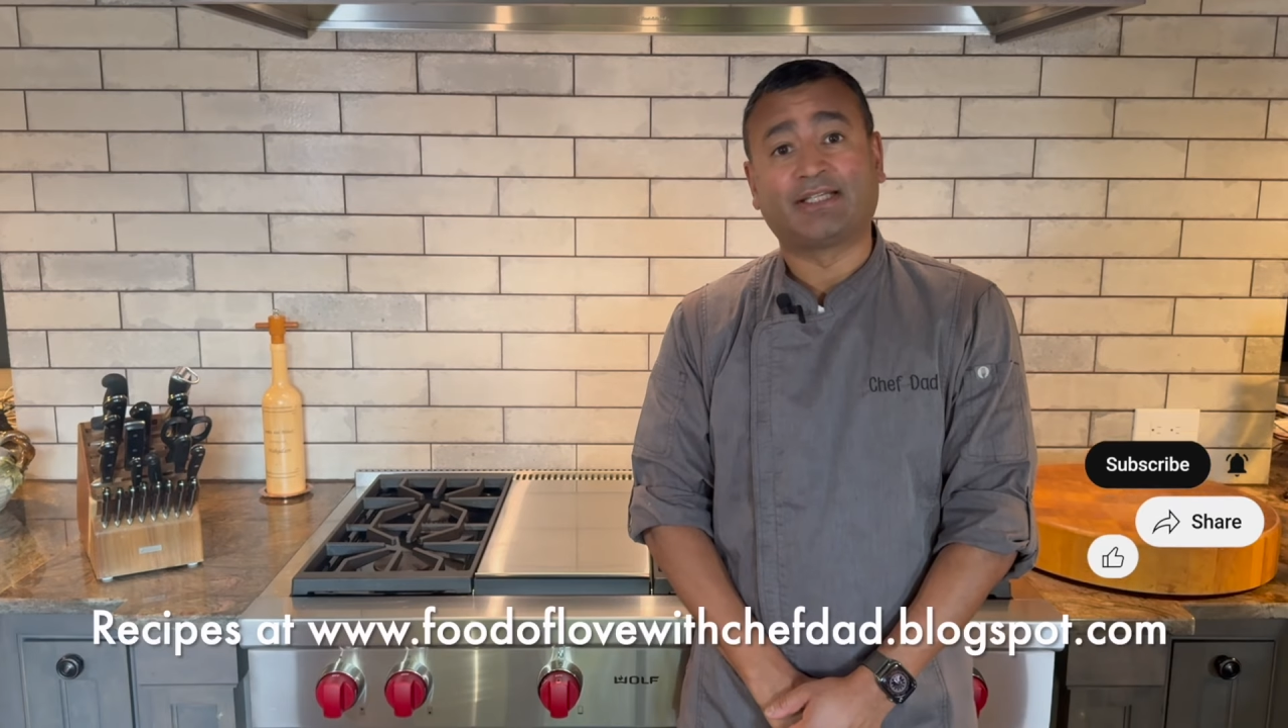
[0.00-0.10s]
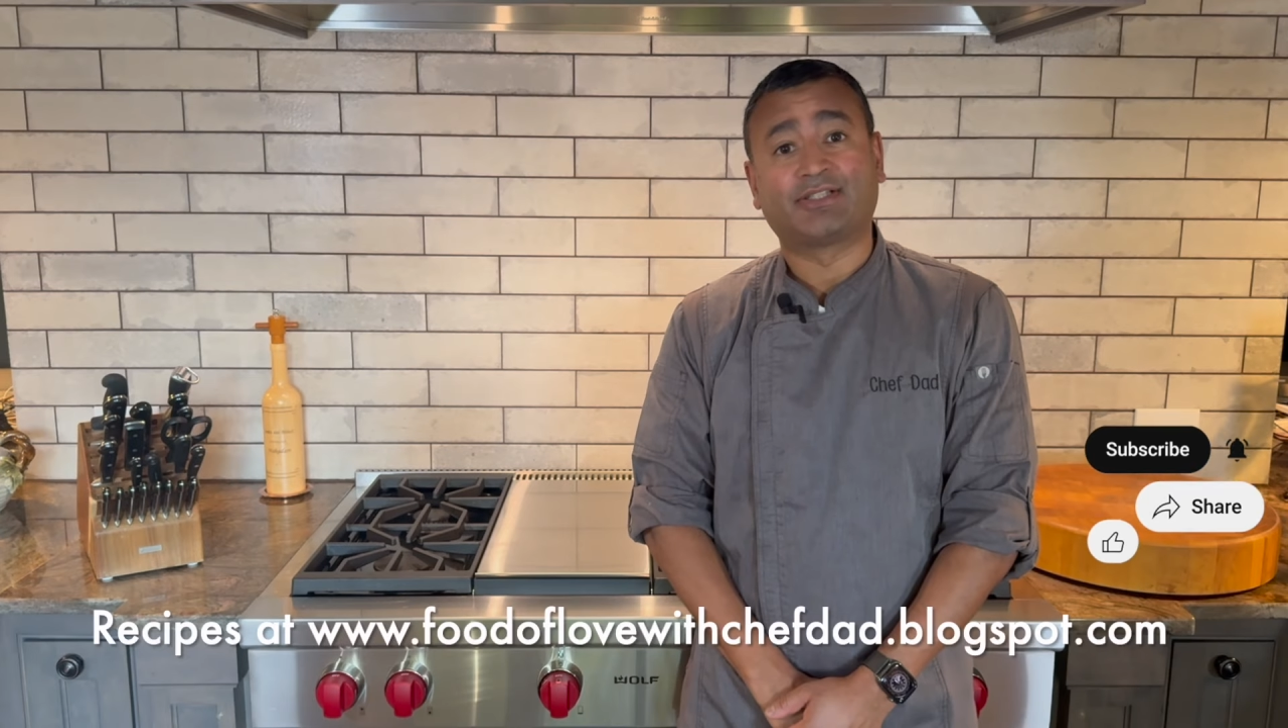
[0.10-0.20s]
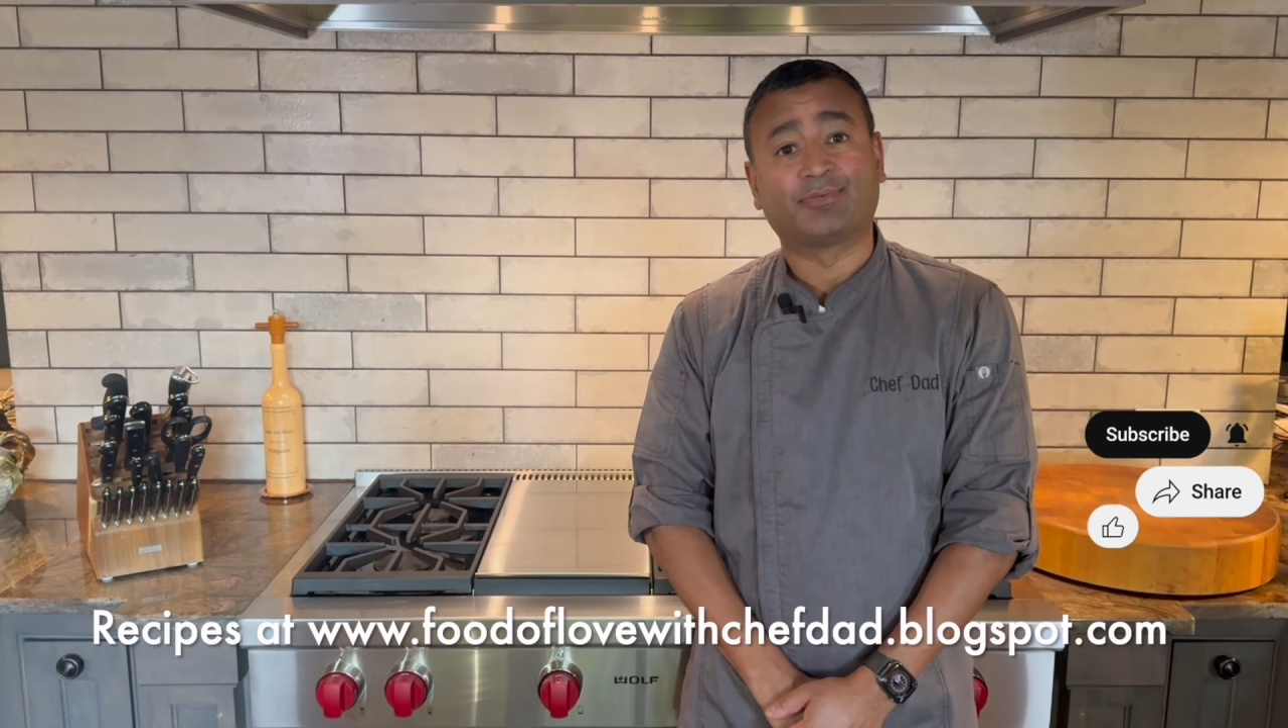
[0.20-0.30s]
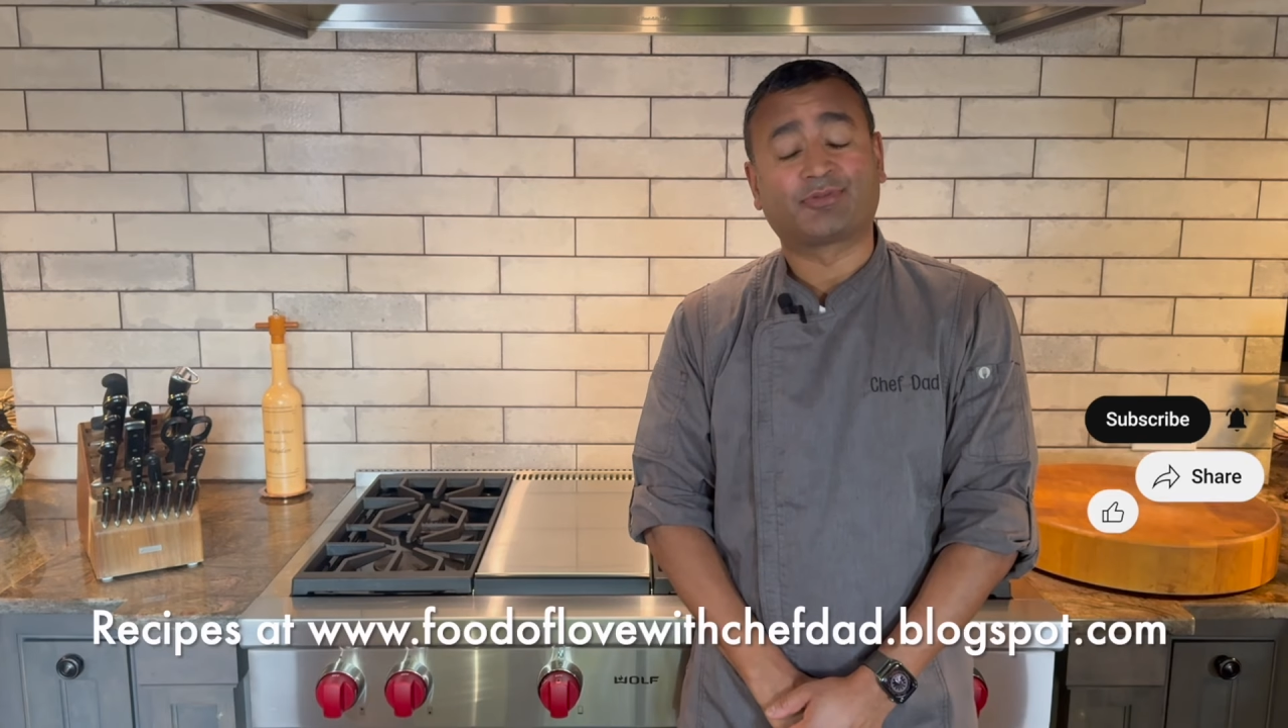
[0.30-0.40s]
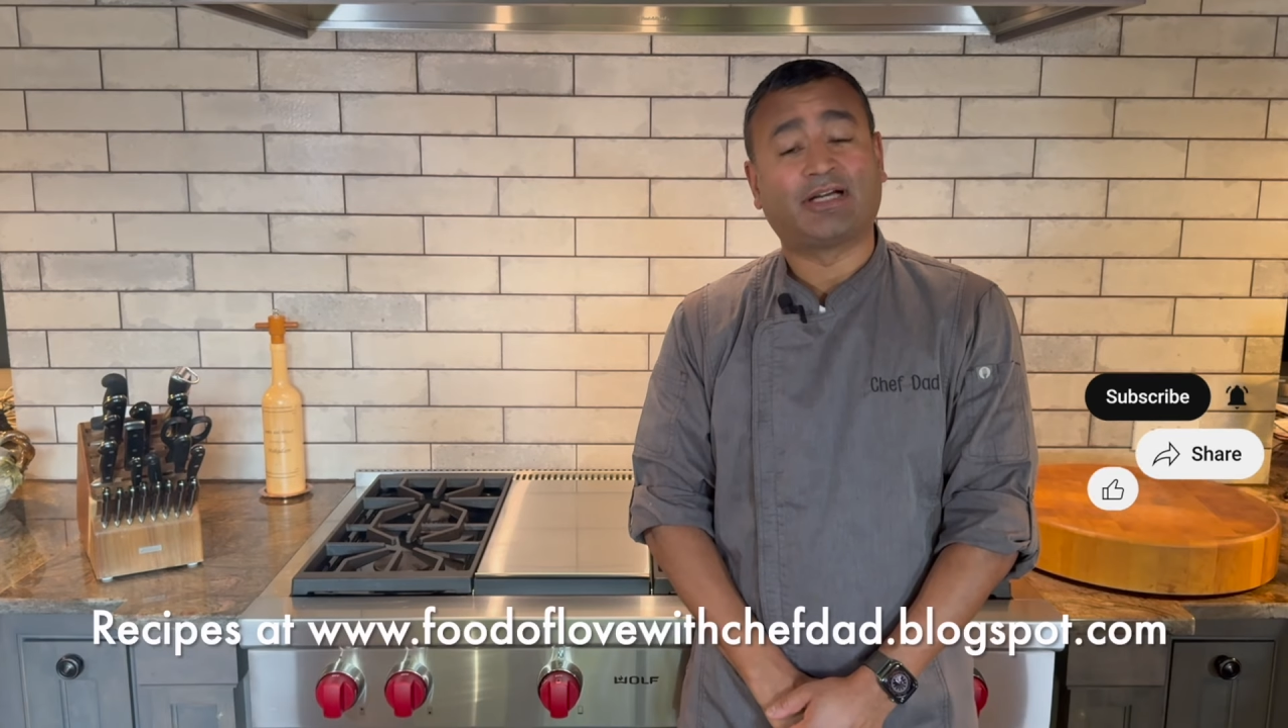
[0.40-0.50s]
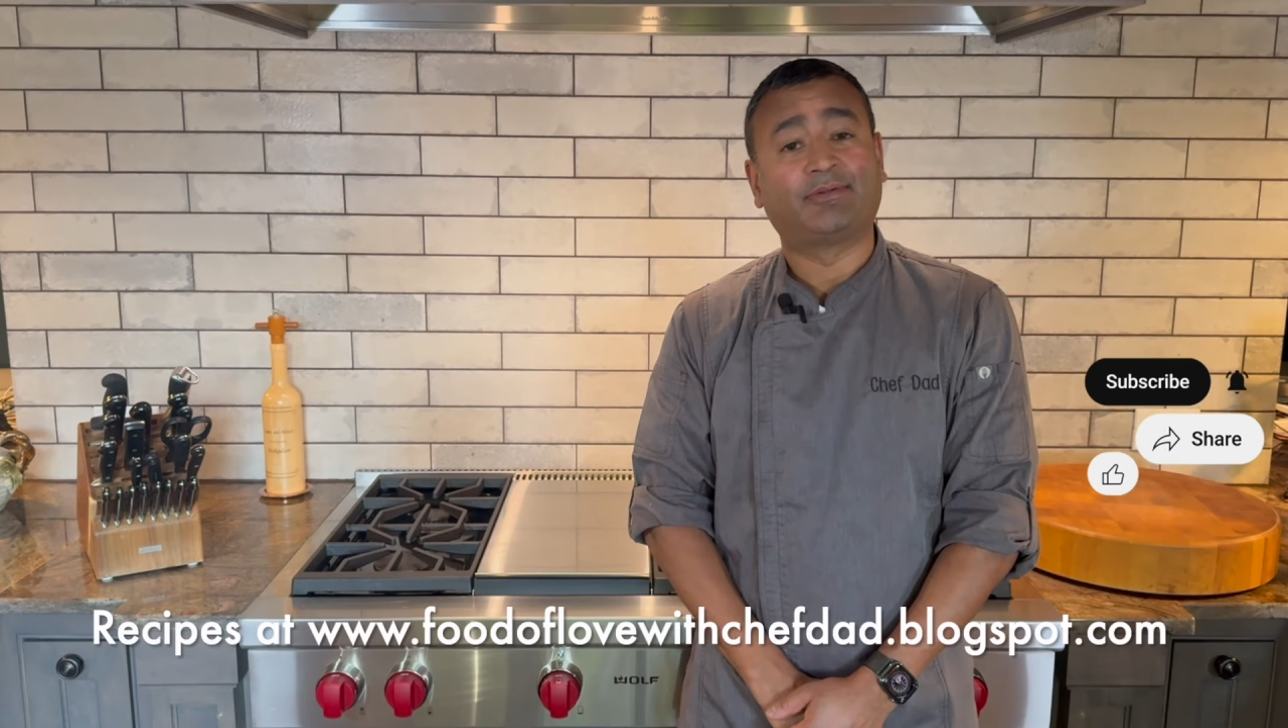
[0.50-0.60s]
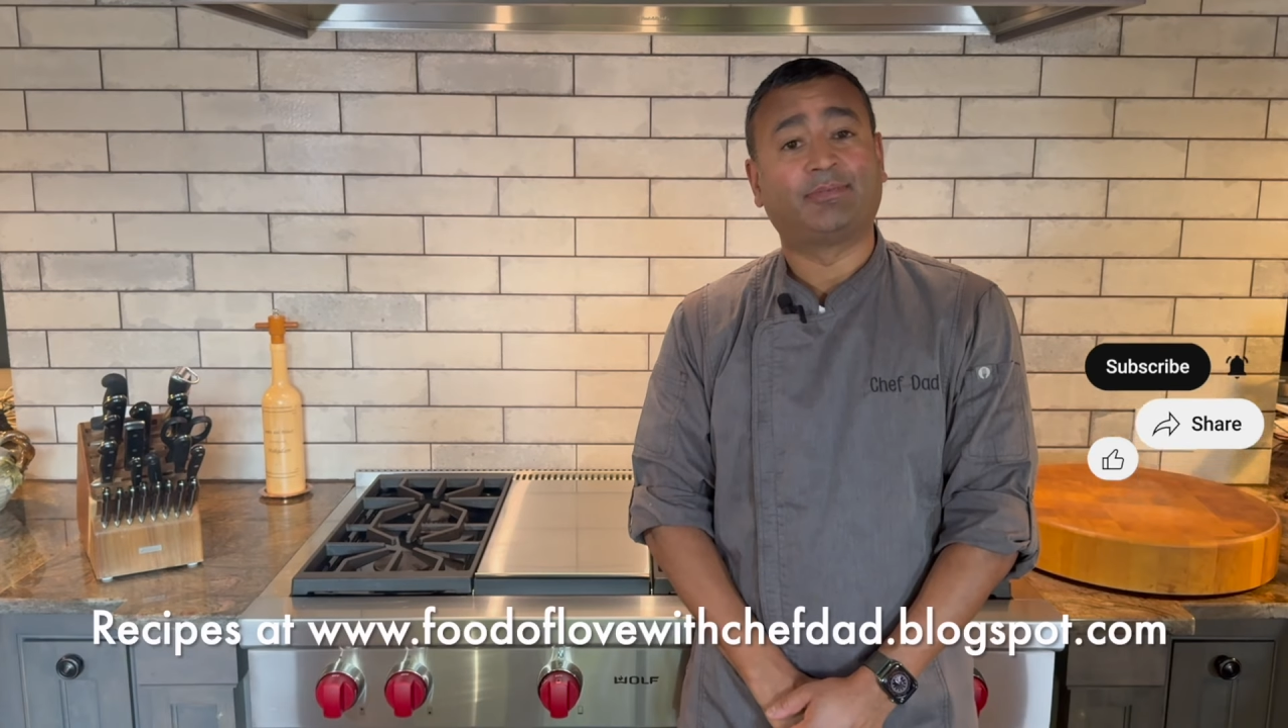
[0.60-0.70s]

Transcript: and subscribe to